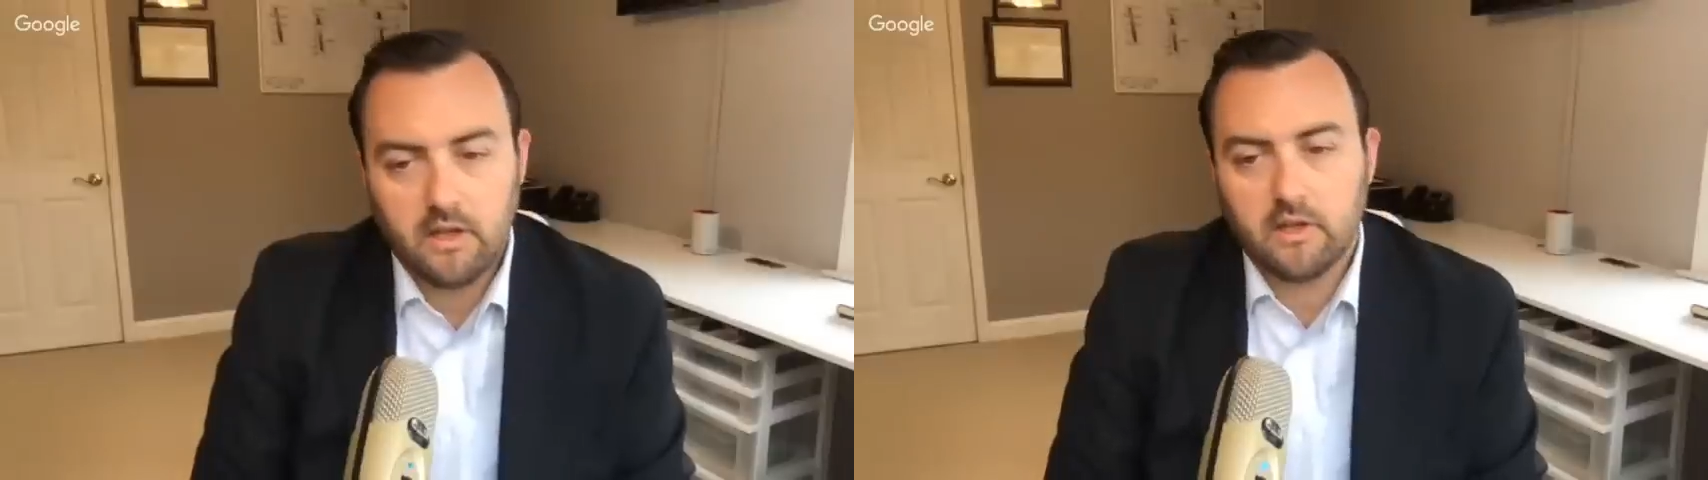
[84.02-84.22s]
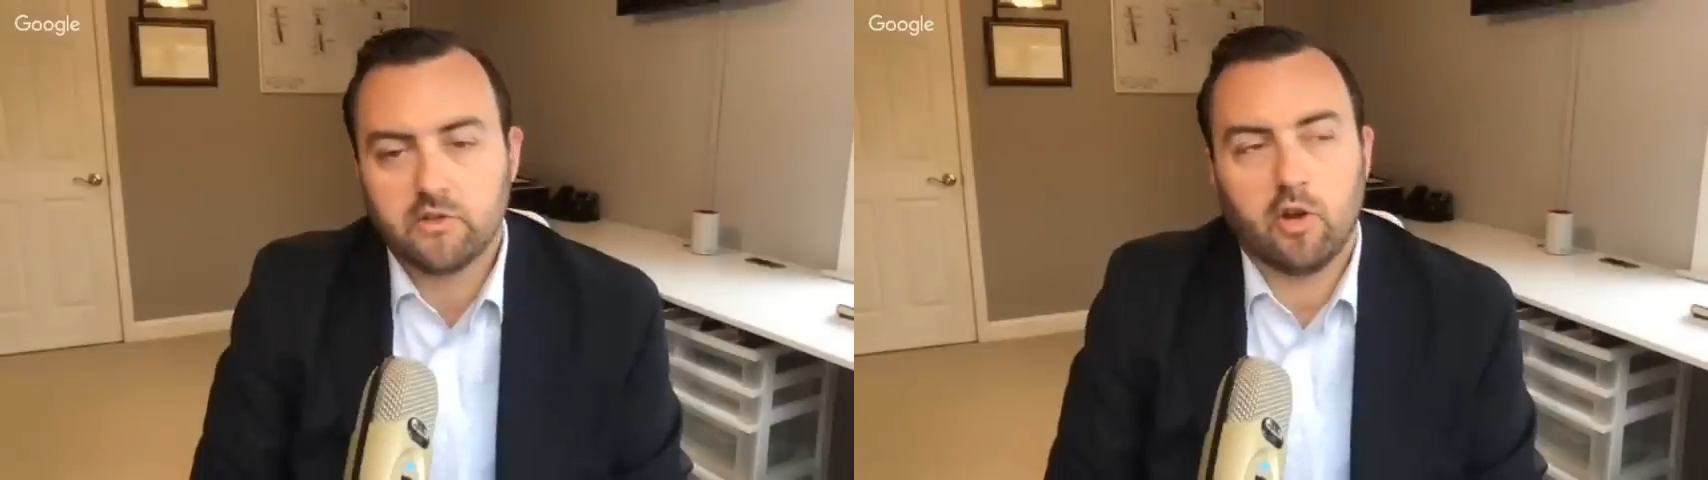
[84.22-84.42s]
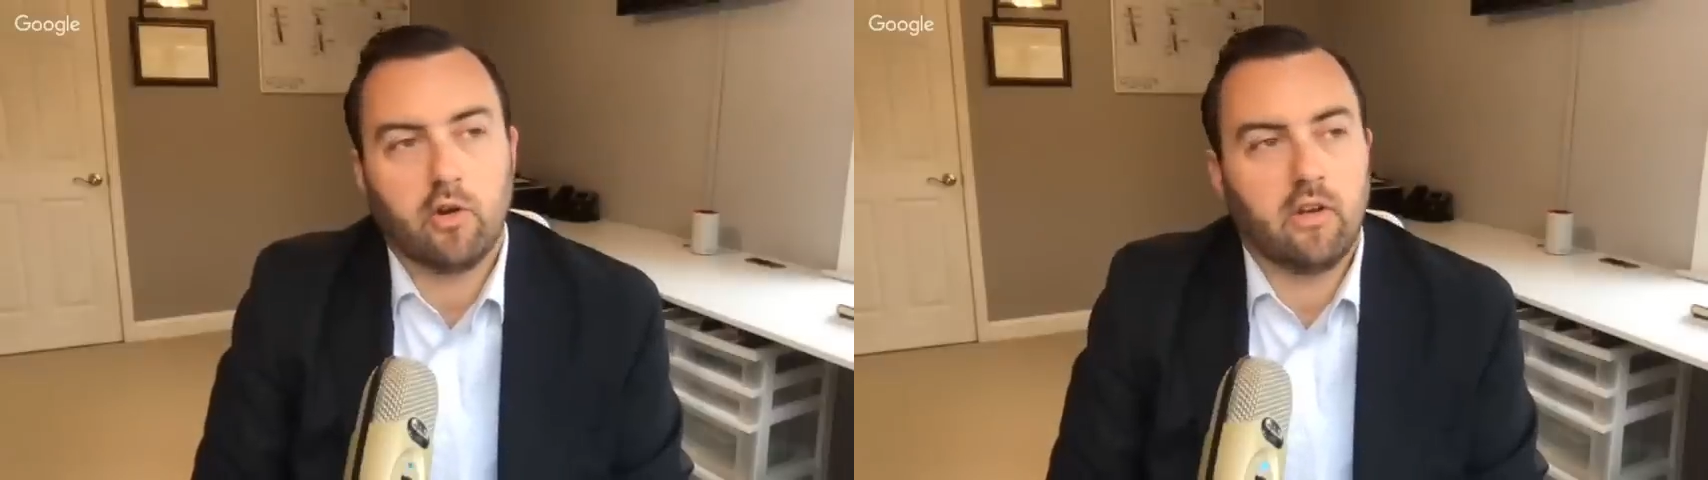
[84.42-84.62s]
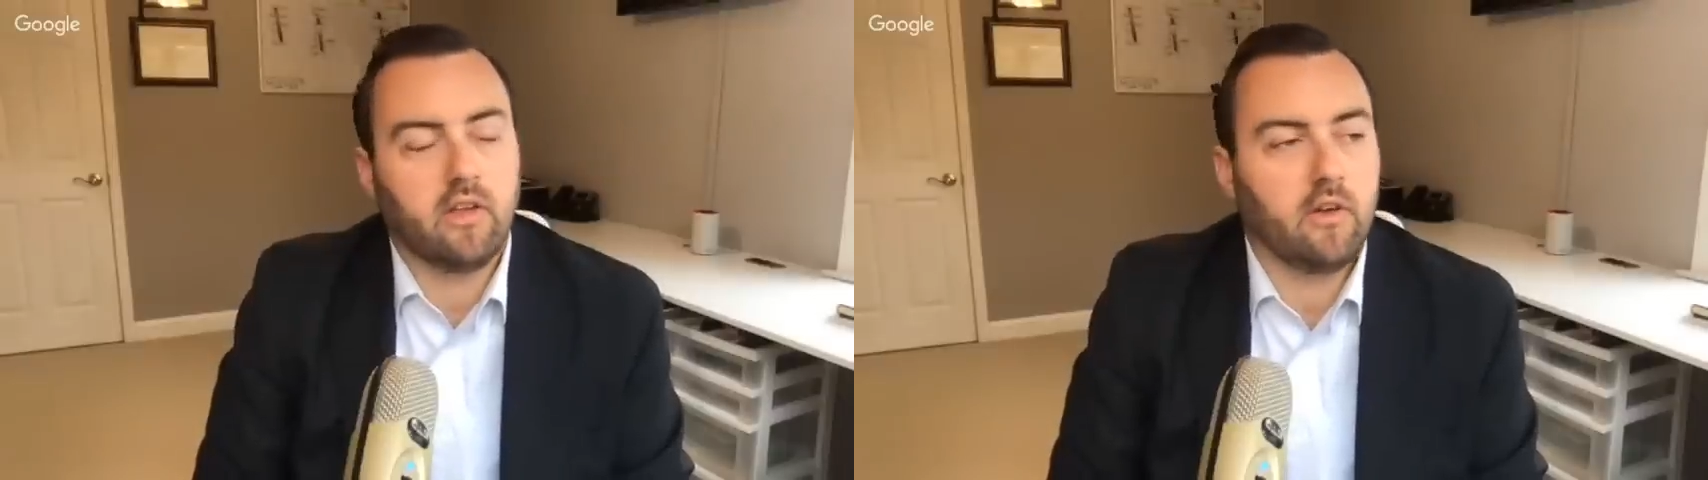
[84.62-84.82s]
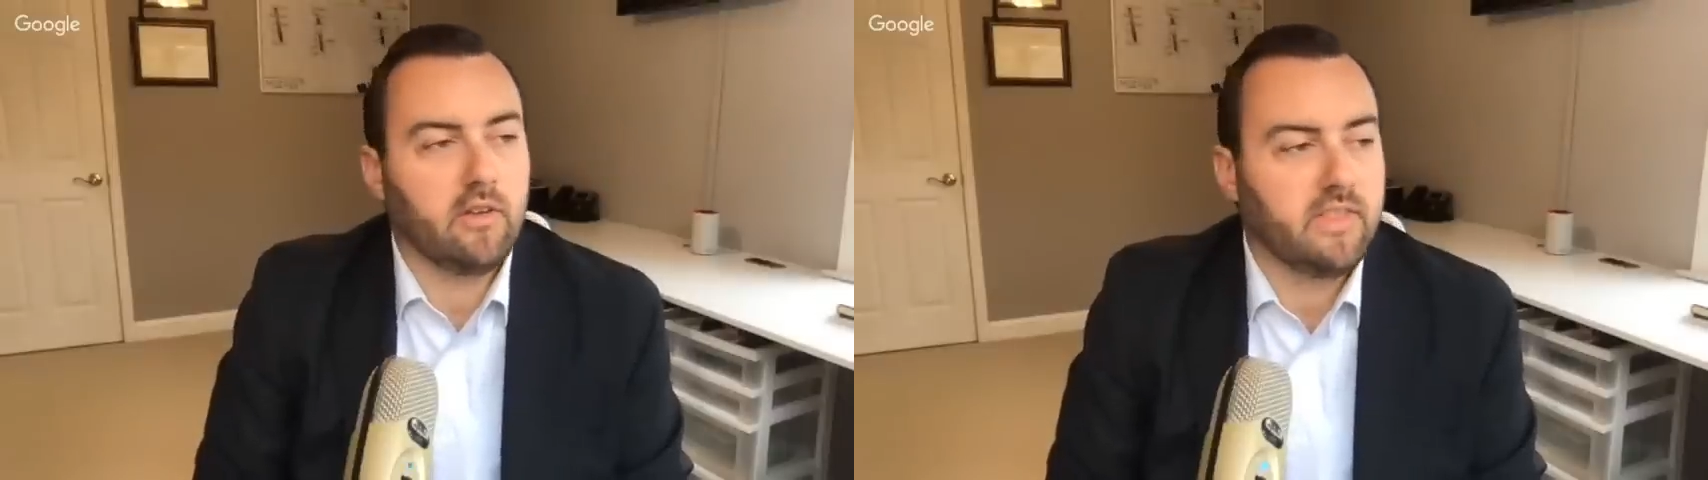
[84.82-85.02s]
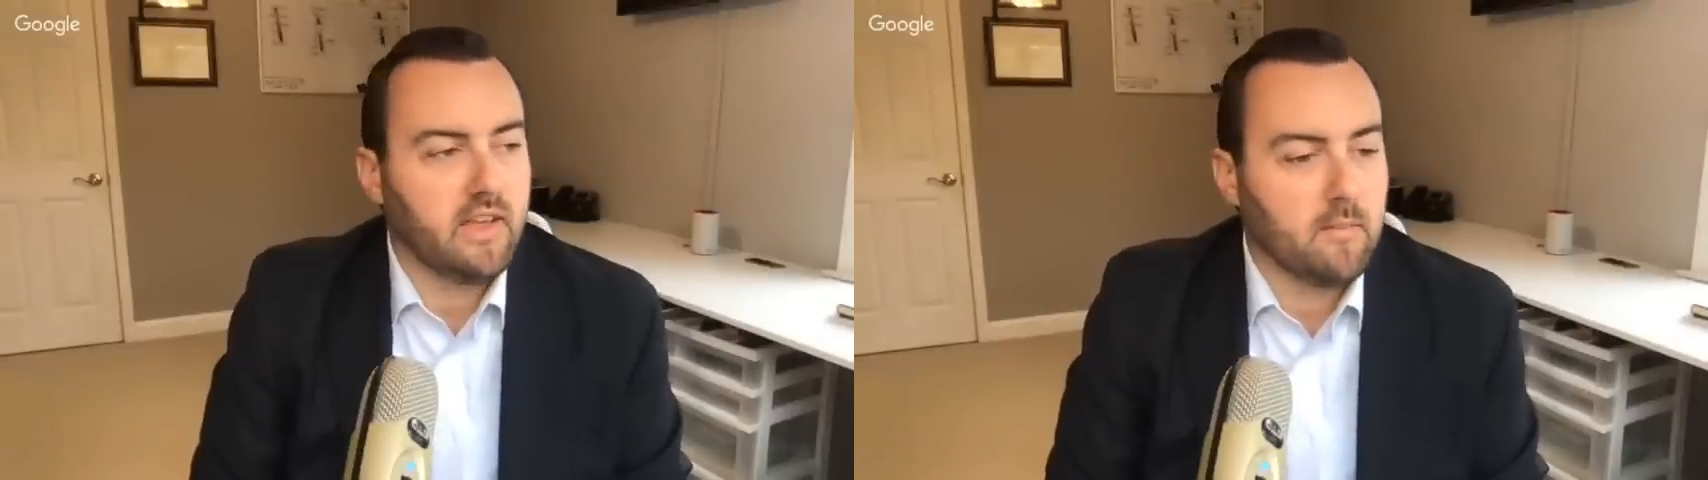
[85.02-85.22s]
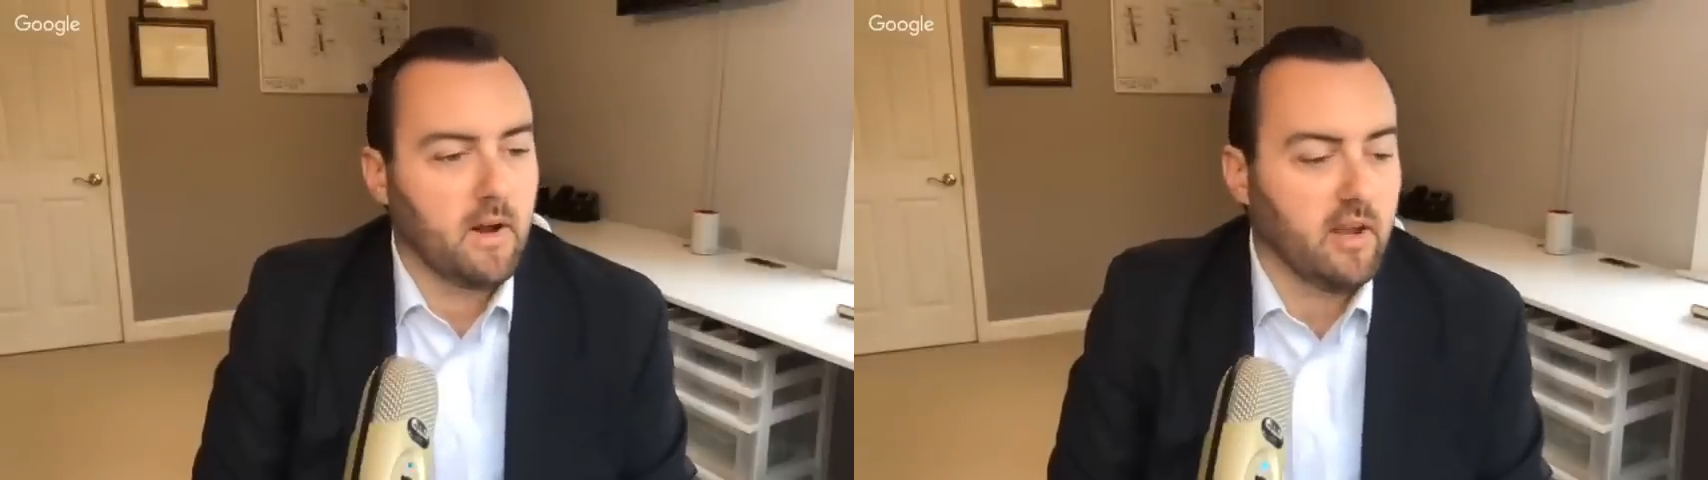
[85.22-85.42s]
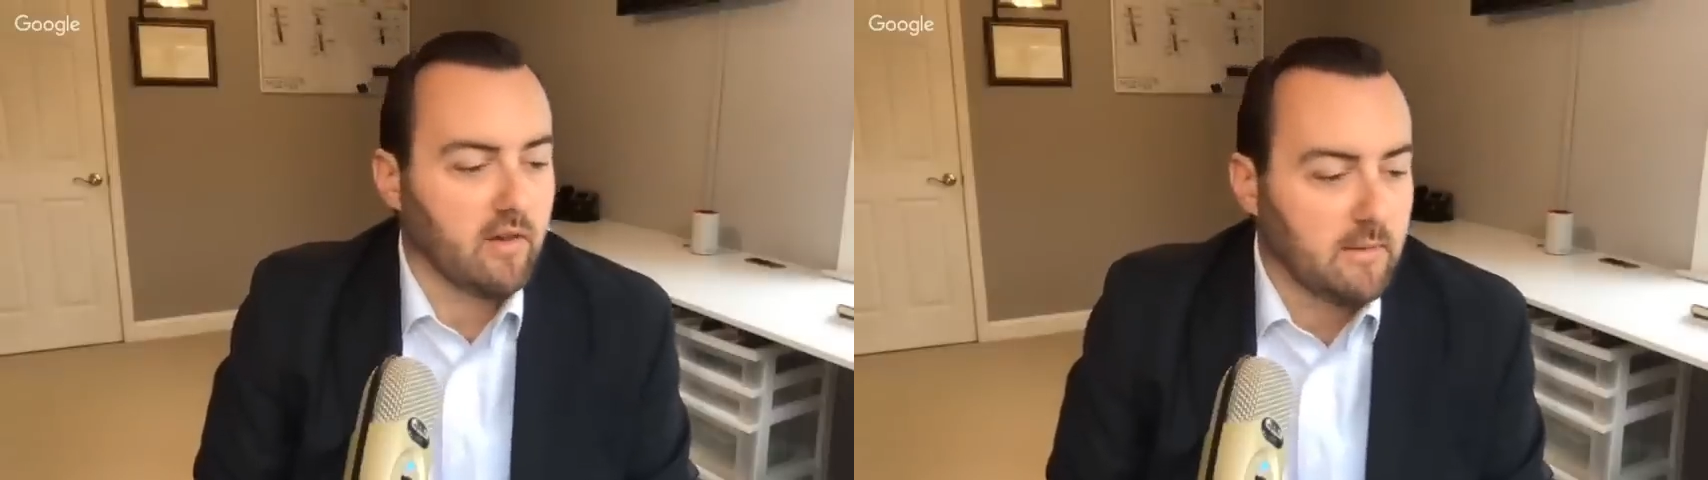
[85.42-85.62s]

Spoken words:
So, you think of MoneyGram,